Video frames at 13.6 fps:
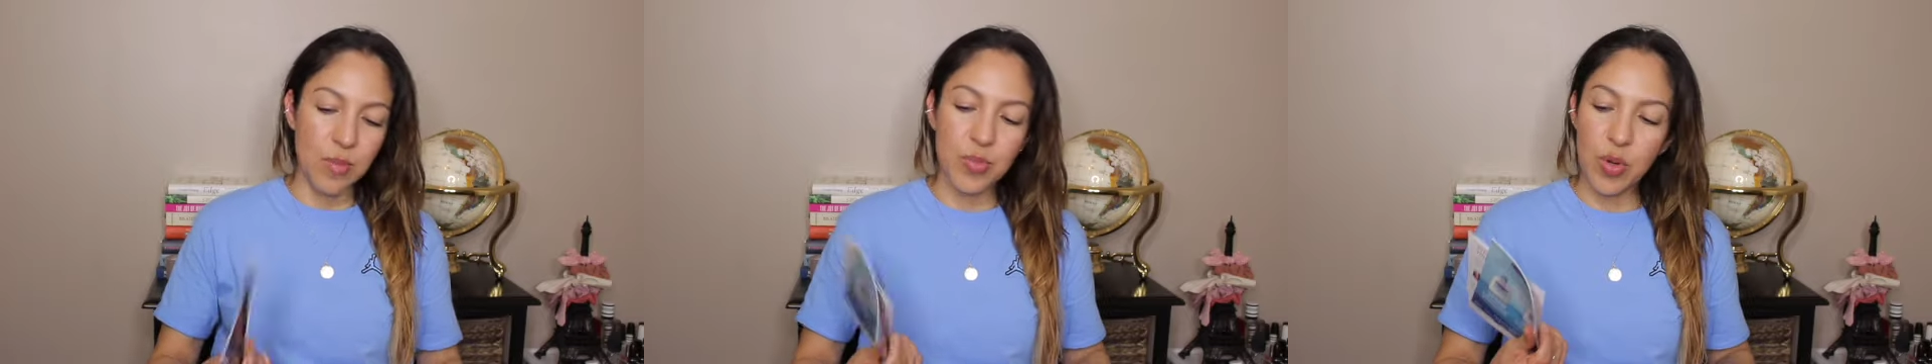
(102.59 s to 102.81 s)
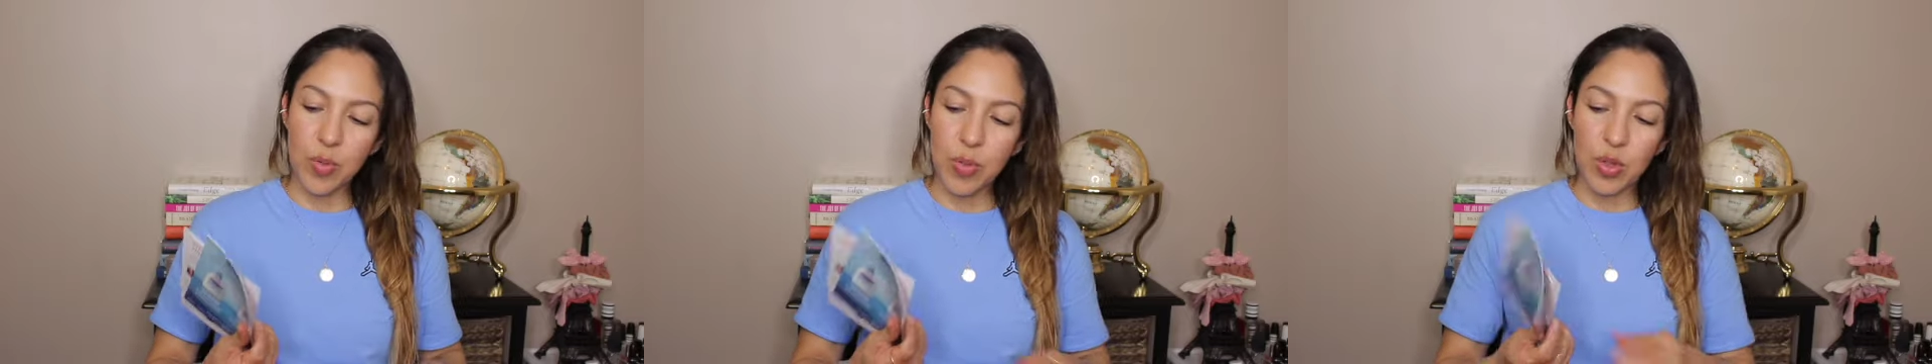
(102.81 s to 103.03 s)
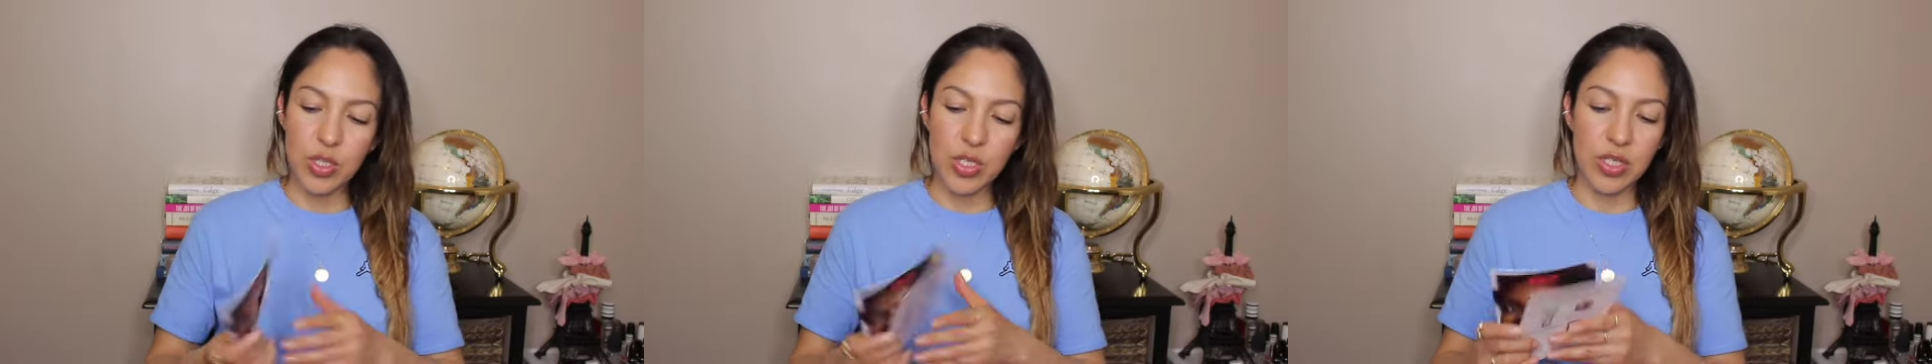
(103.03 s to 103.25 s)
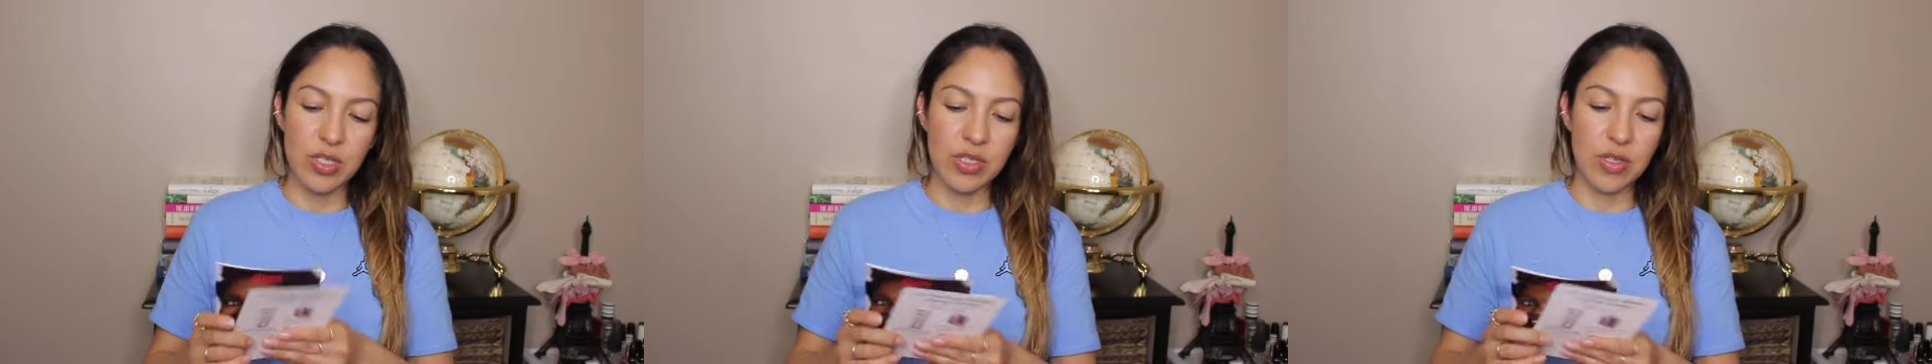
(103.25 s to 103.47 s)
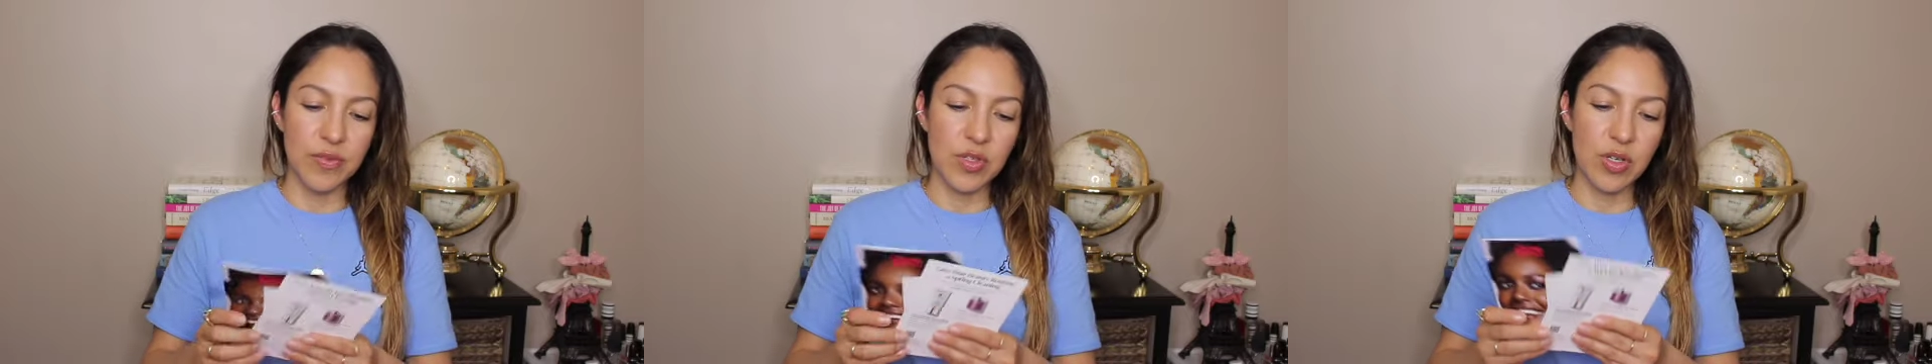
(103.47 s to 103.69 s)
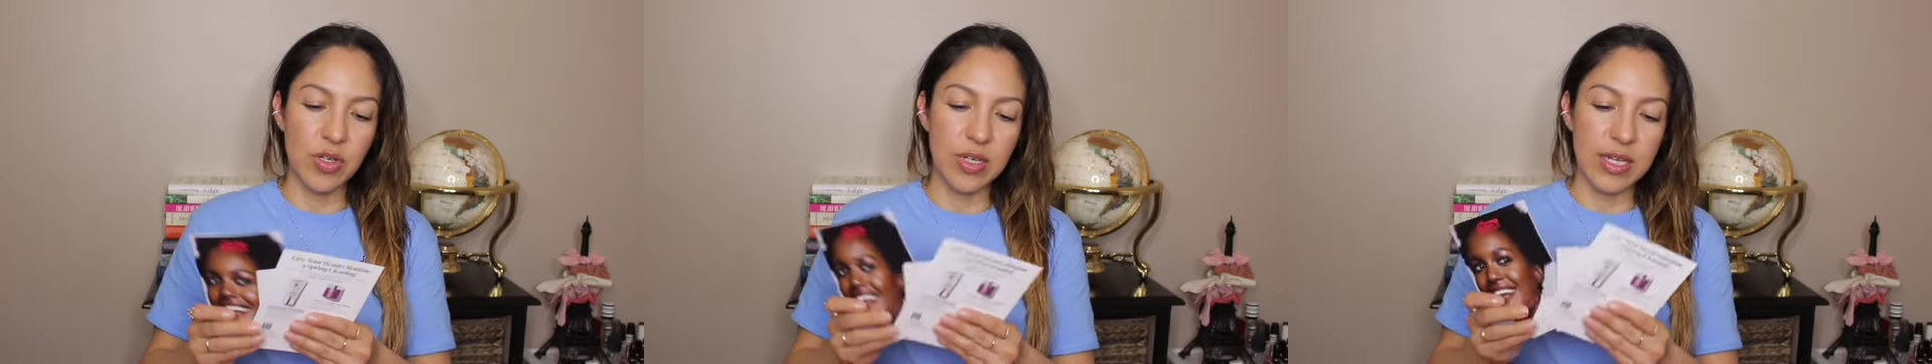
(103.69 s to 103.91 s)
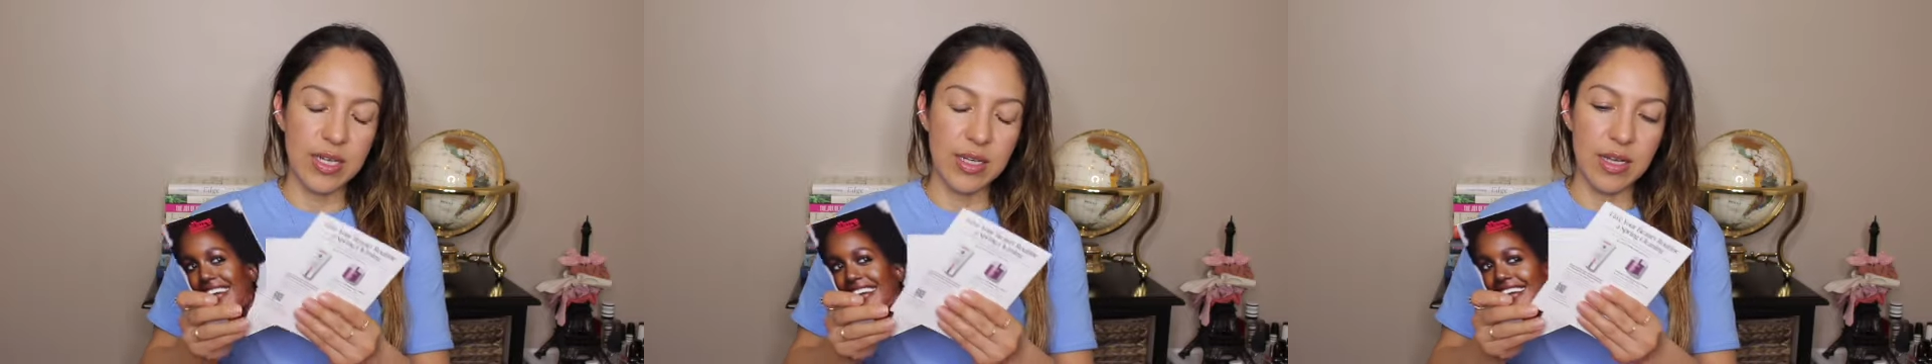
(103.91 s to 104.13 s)
promotions of
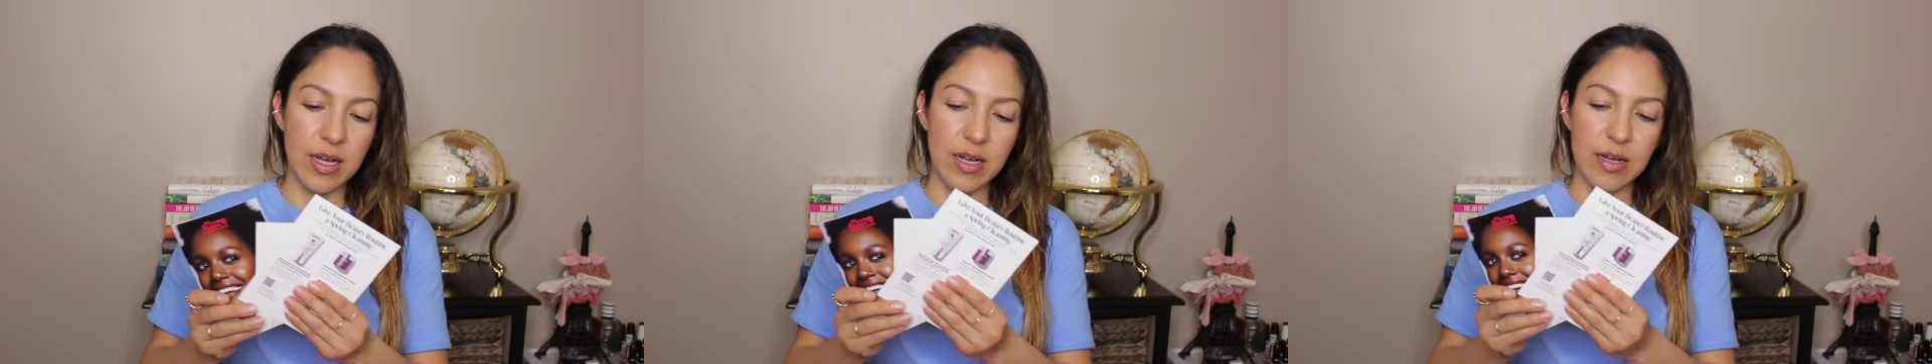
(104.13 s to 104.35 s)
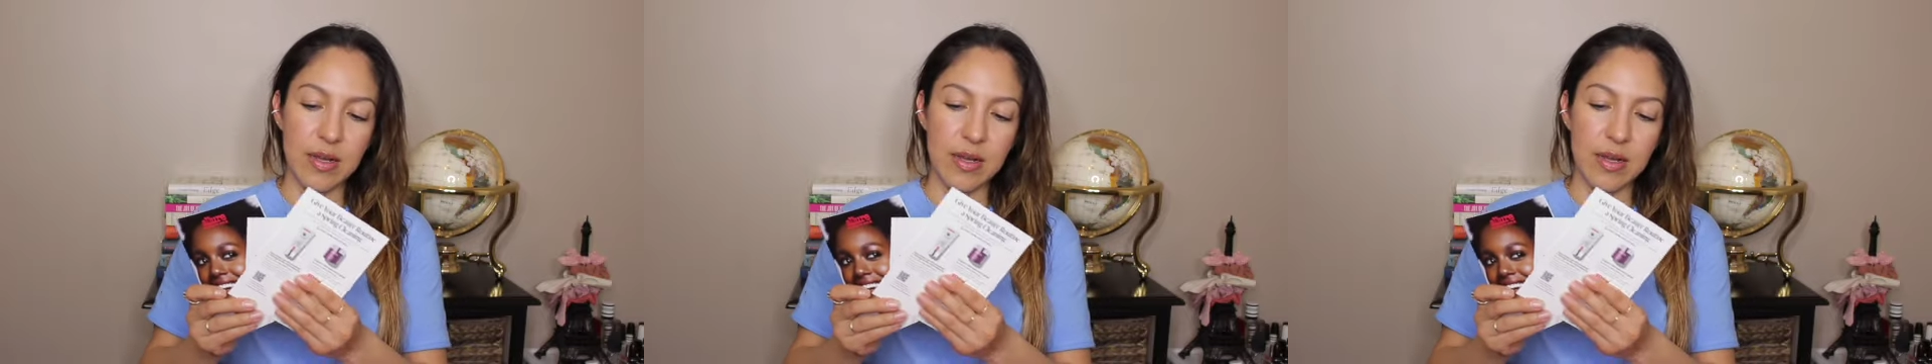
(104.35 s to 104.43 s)
certain